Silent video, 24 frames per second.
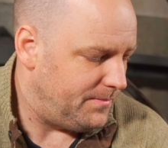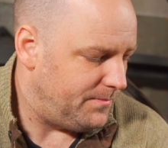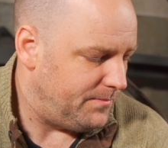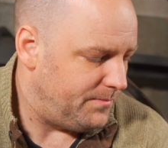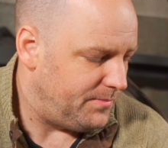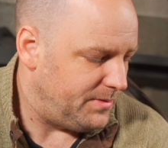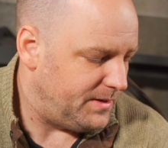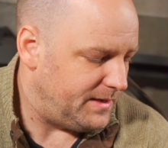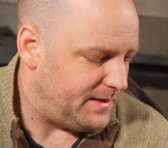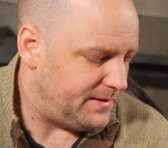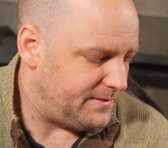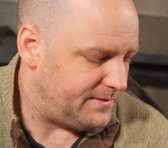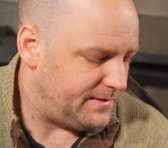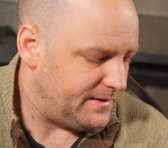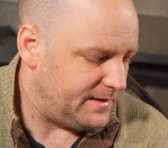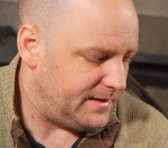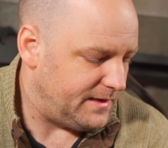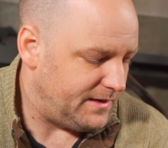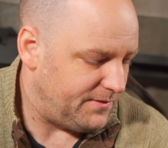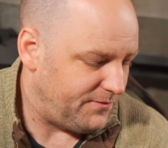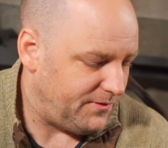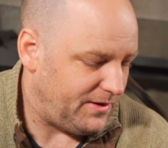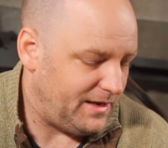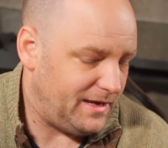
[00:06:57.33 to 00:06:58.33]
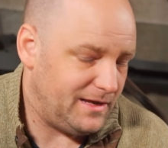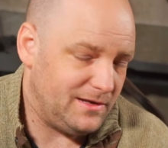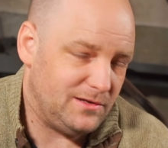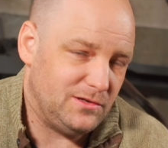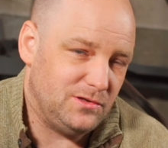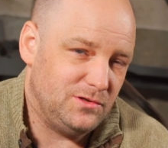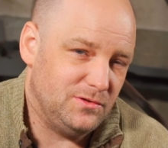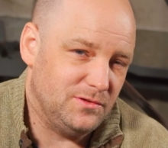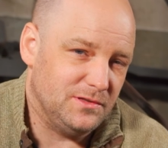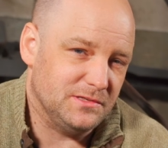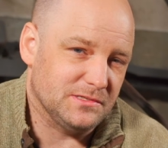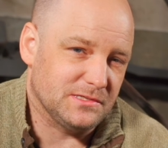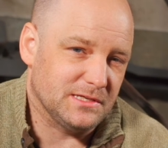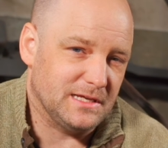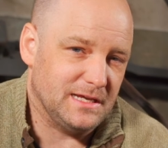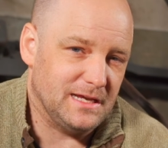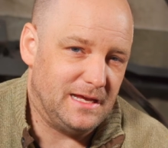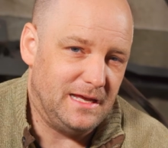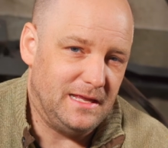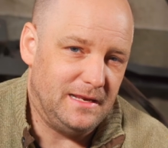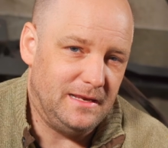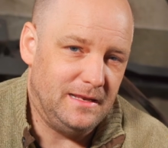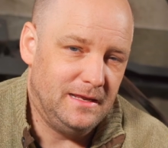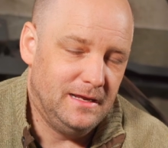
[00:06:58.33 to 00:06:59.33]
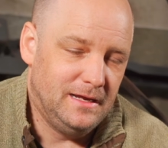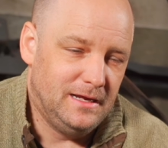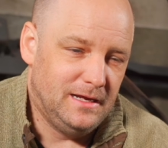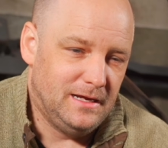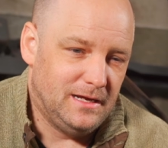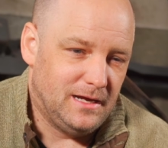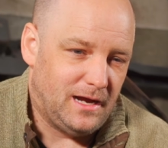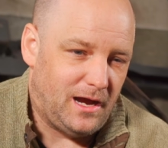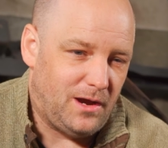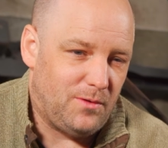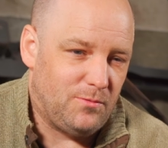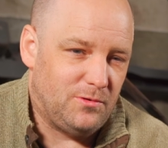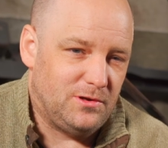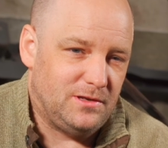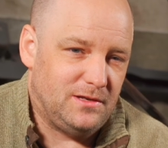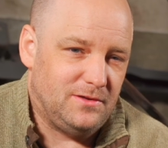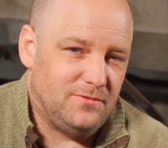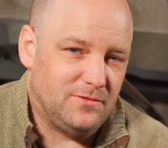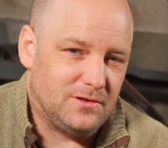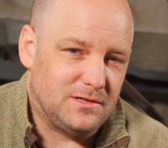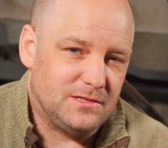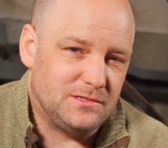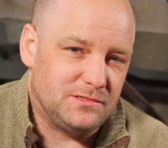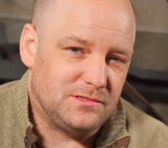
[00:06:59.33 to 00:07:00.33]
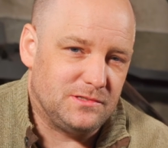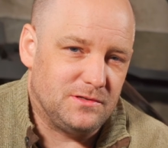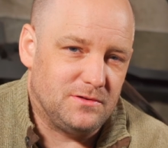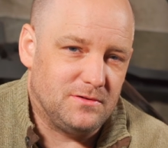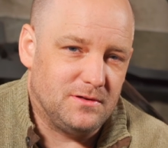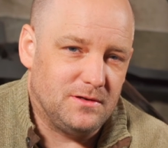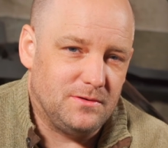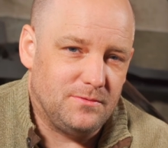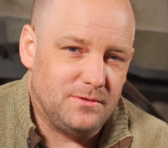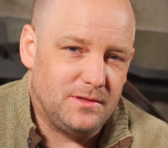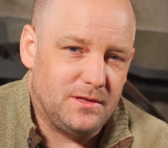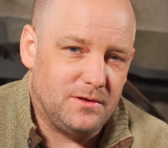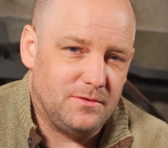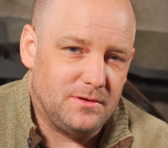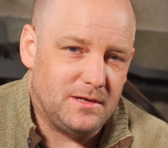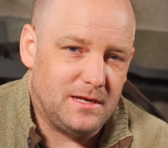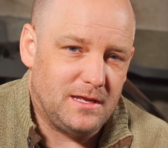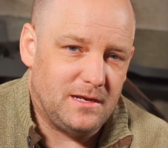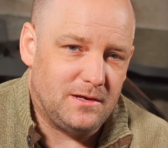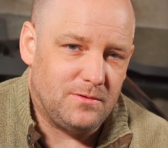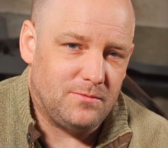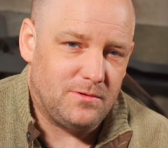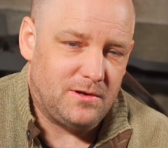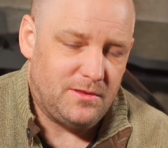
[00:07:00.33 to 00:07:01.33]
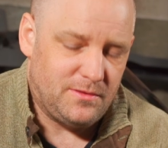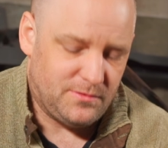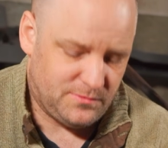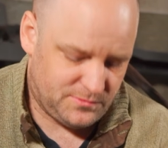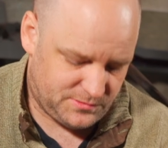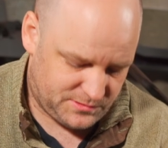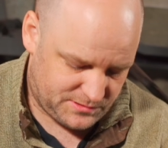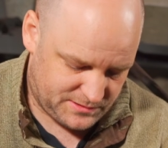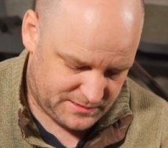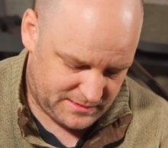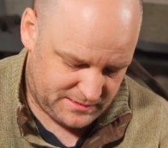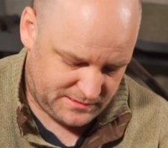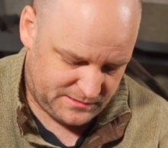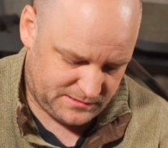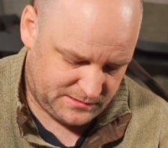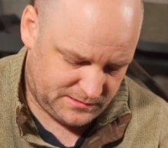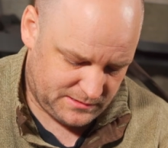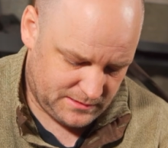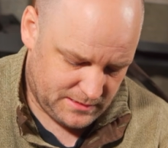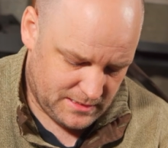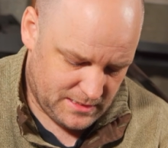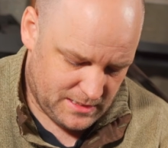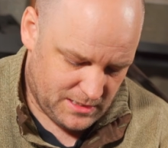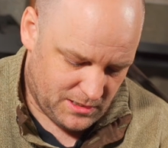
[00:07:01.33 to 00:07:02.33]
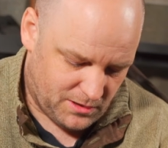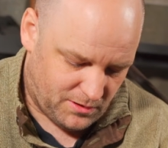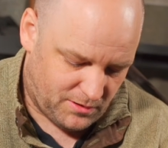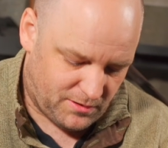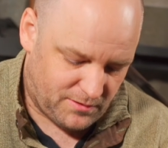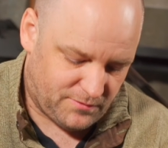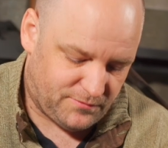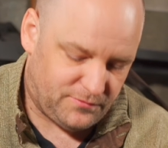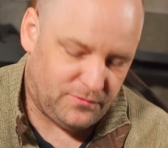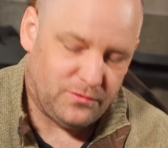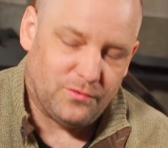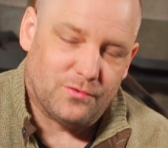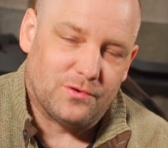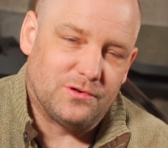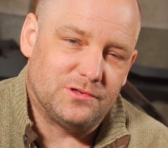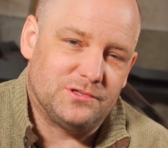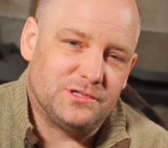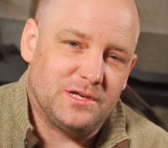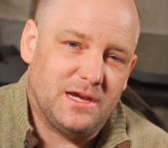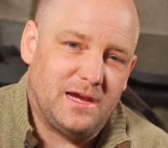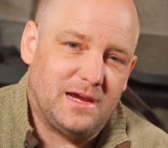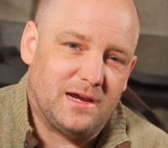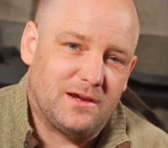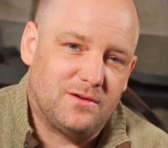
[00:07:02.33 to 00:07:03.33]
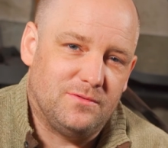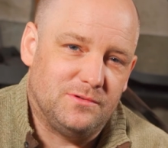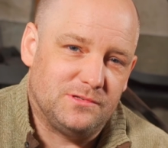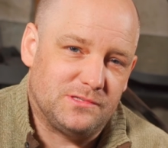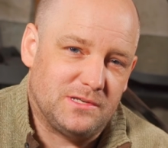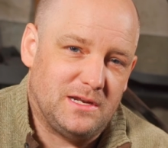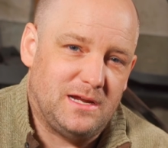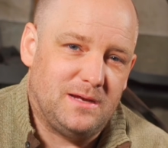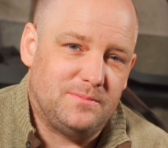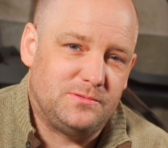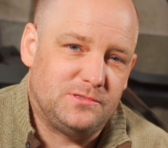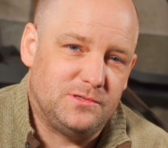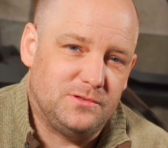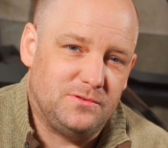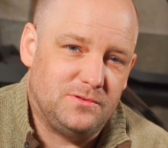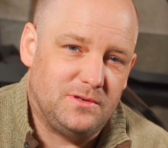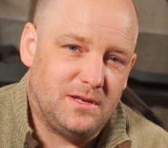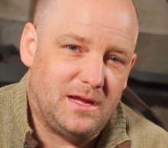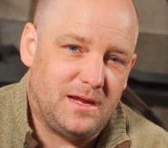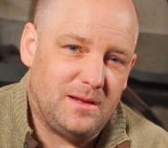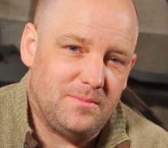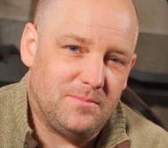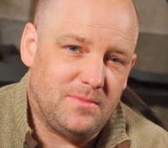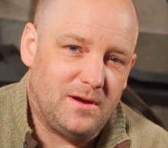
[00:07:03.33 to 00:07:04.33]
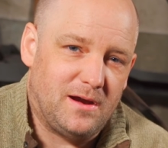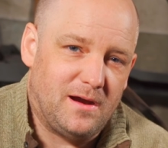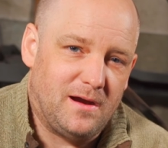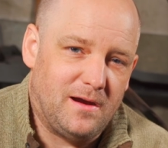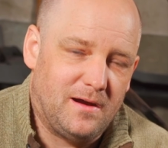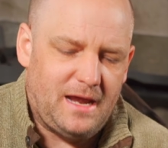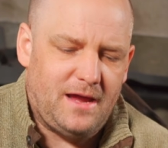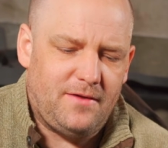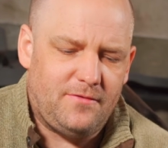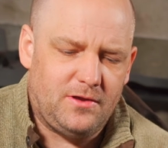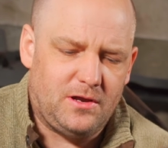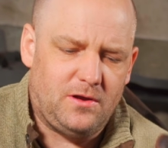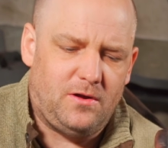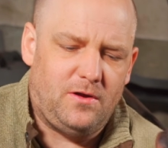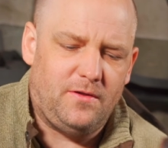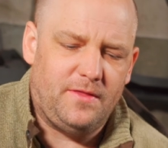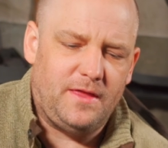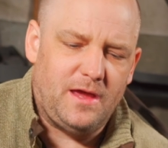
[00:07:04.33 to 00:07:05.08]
but if I had to do this again, I wouldn't even consider it without getting one of those. This on a floor jack was an absolute nightmare. Having all